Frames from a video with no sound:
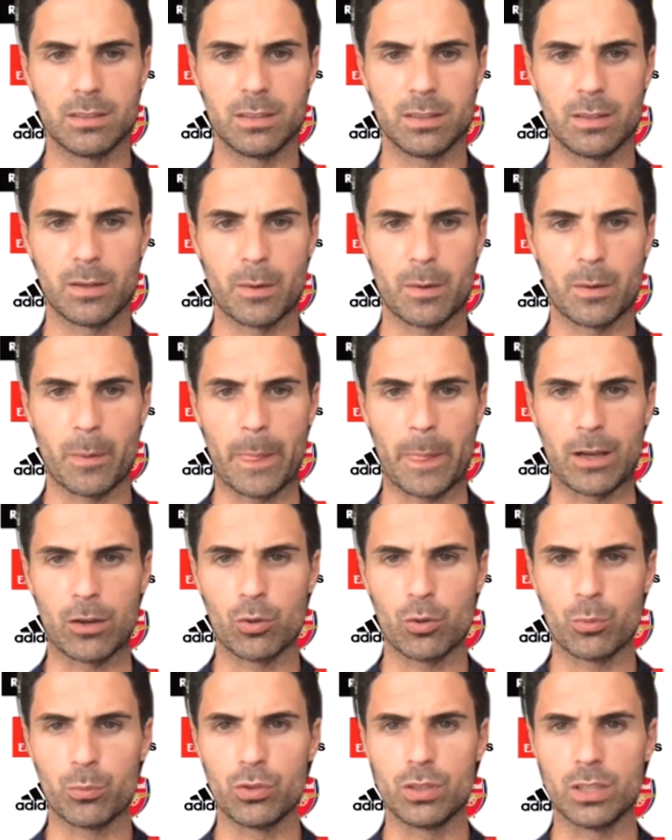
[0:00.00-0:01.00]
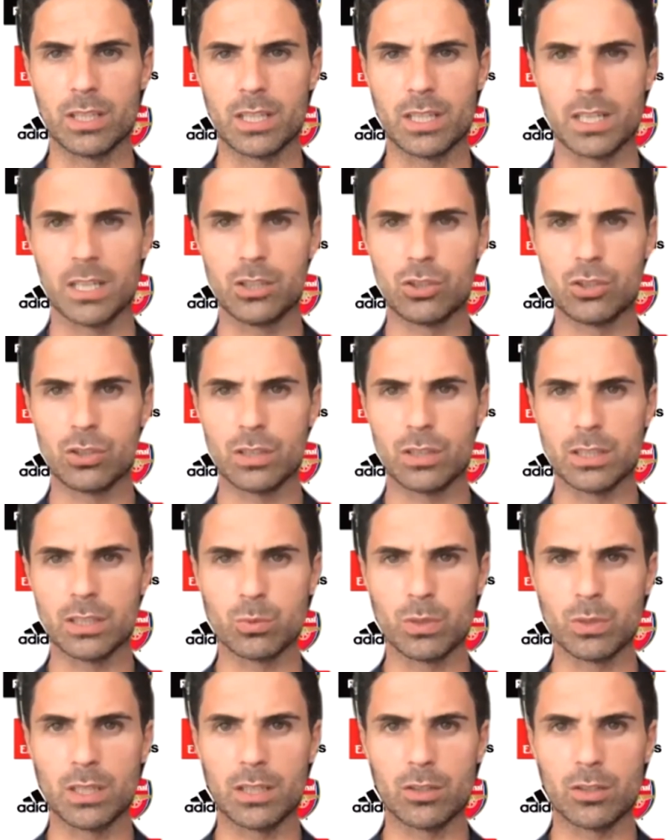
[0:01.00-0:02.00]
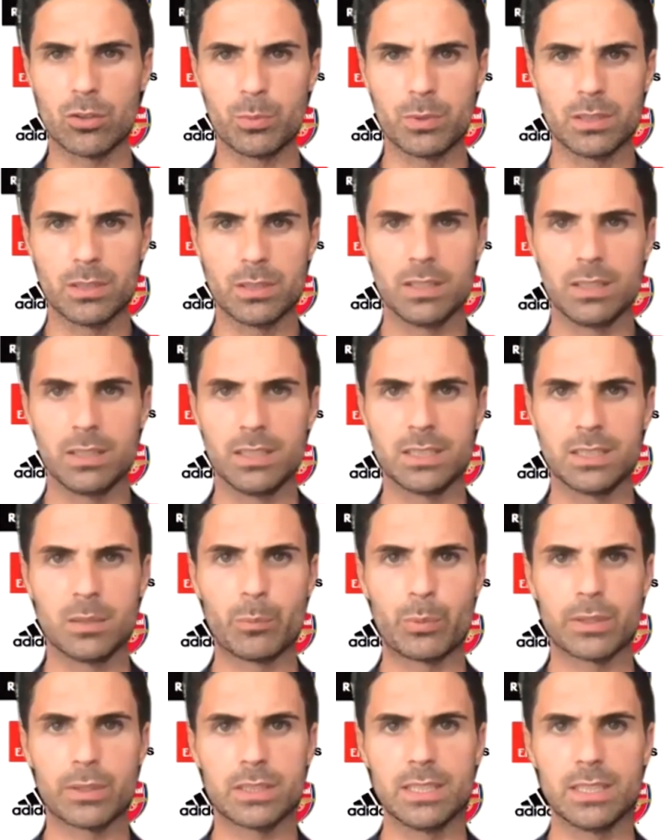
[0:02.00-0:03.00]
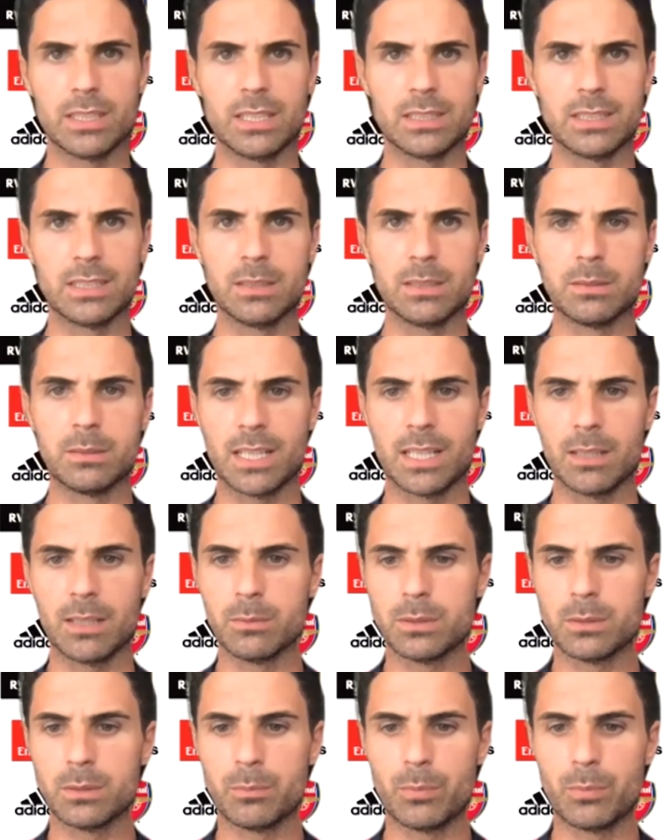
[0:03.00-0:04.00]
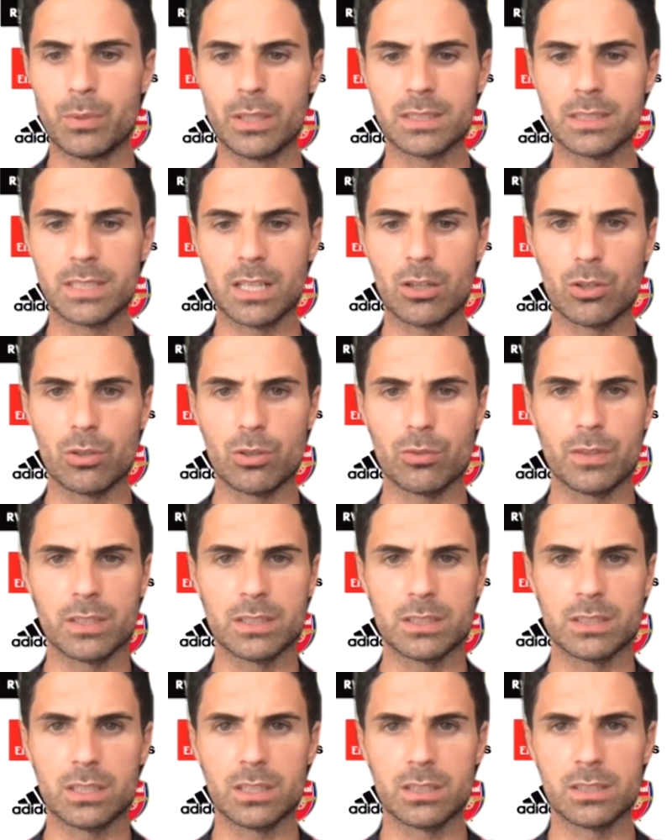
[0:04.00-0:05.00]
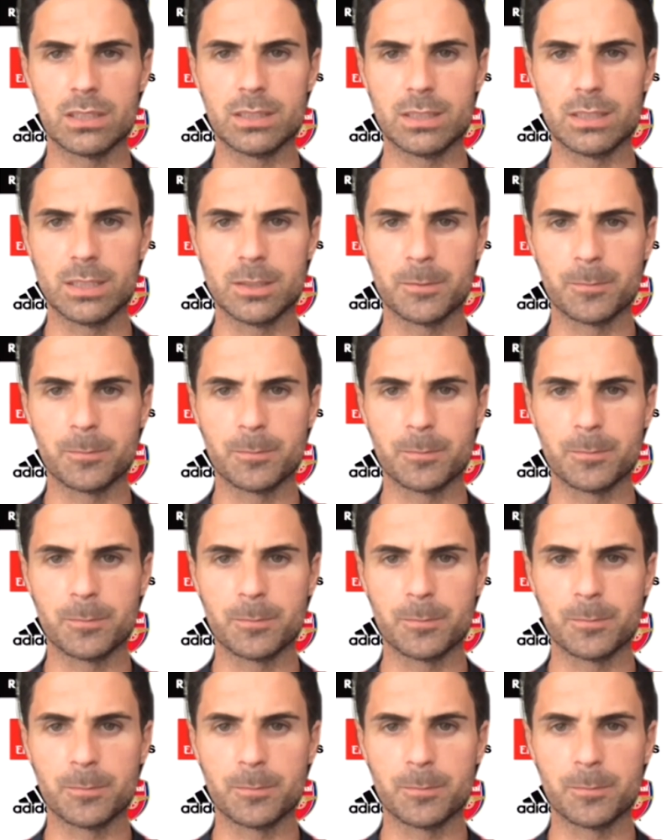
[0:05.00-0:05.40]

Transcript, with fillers: and communication as well, and obviously these unprecedented times brings a lot of uncertainty,